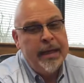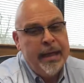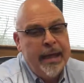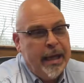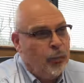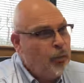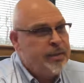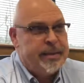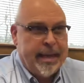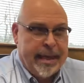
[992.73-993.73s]
And wood
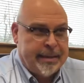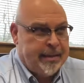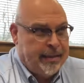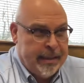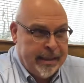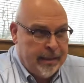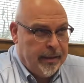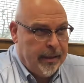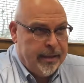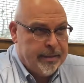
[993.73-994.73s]
is an excellent
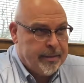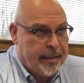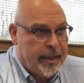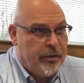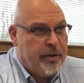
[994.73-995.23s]
insulator.